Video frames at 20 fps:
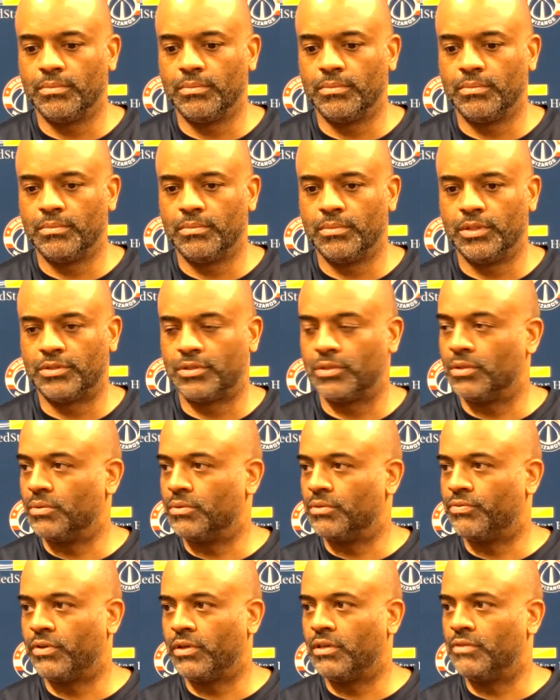there's still no
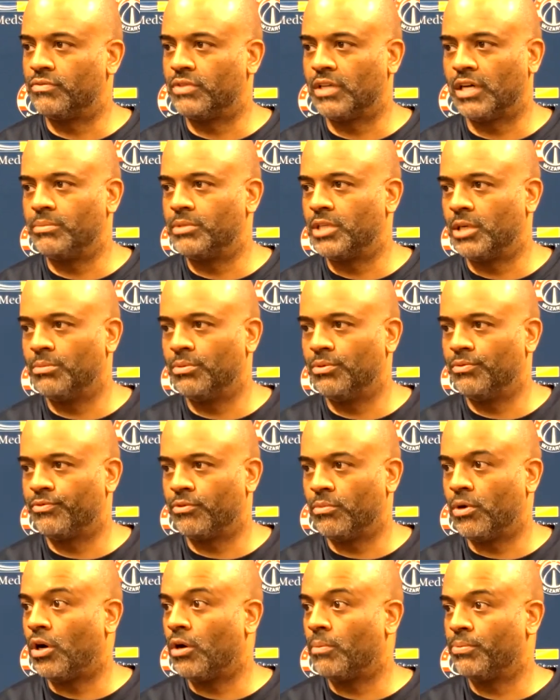definitive timetable
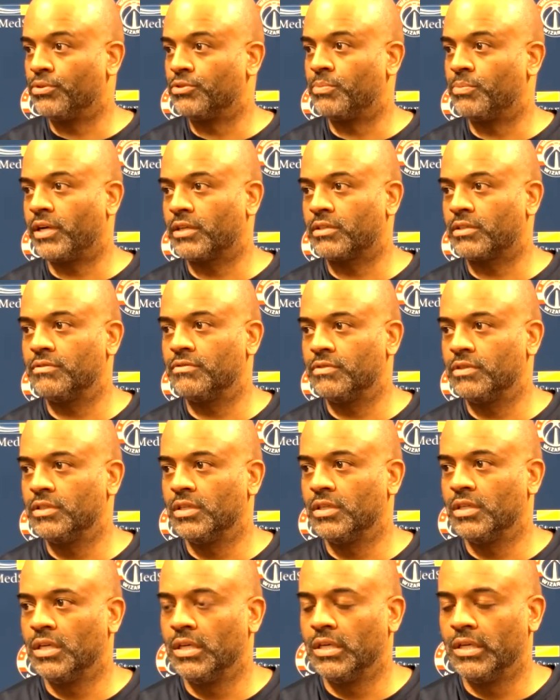from our perspective.
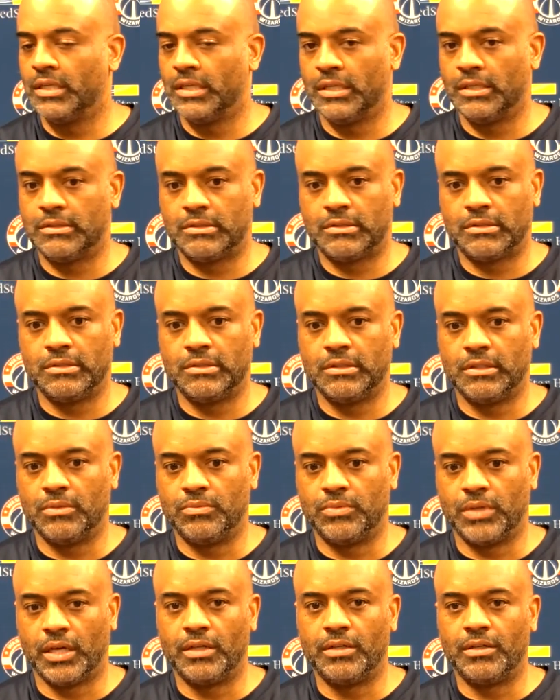It's, you know,
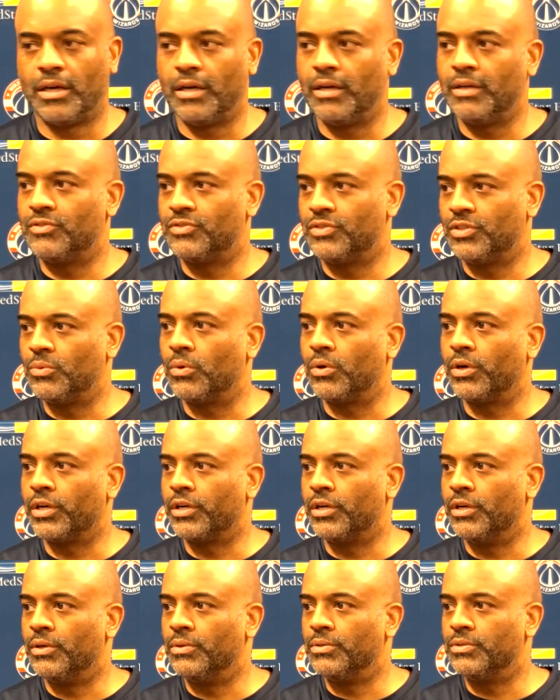day to day and see where he
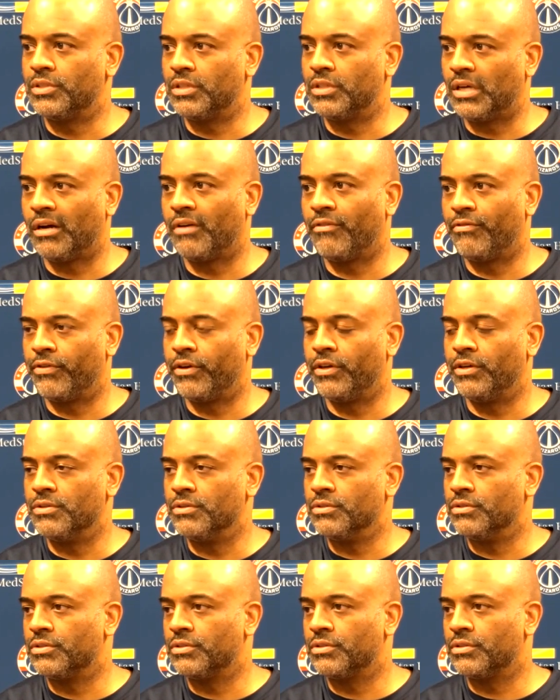goes, see how he
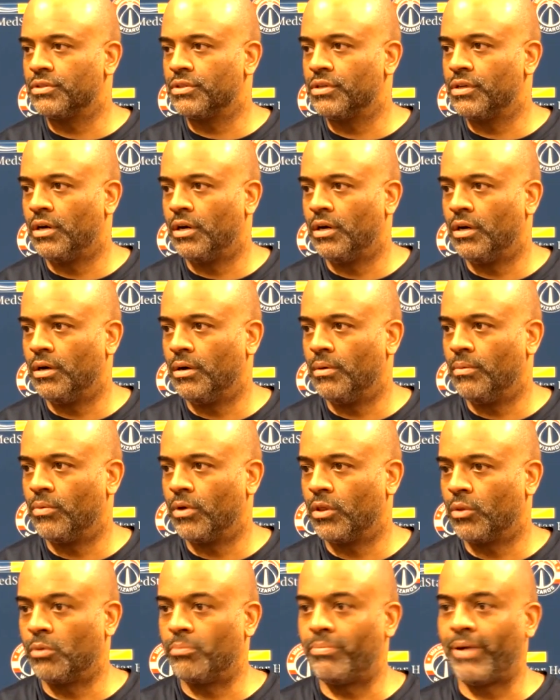feels,
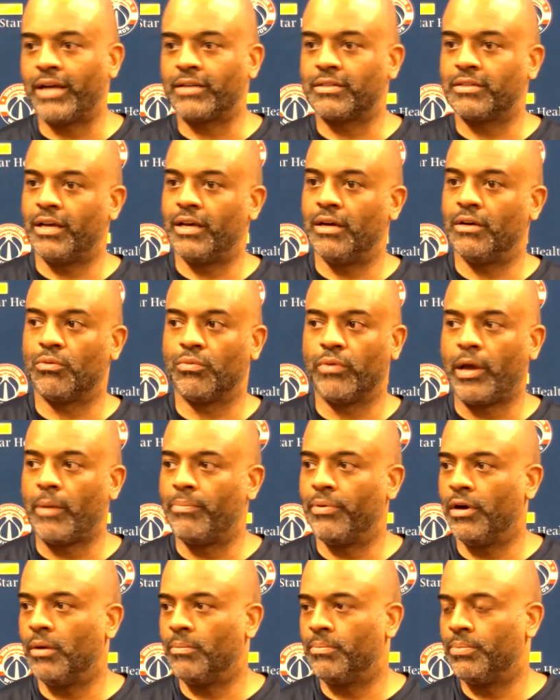whether we back down or
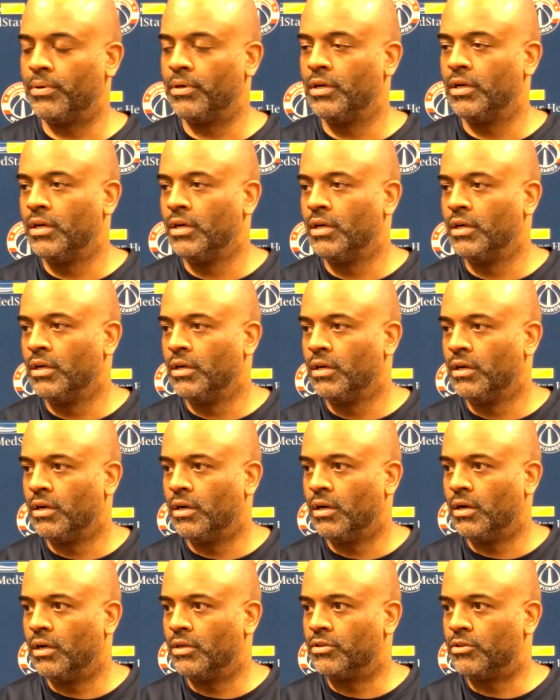ramp up,
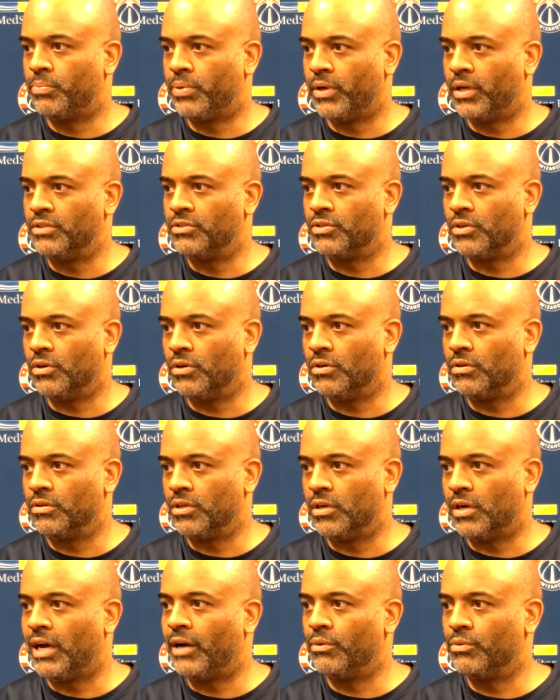depends on, you know,
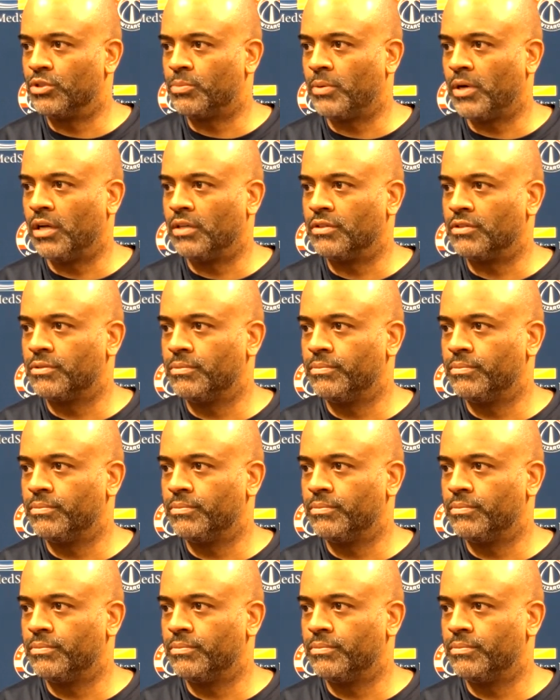how he responds.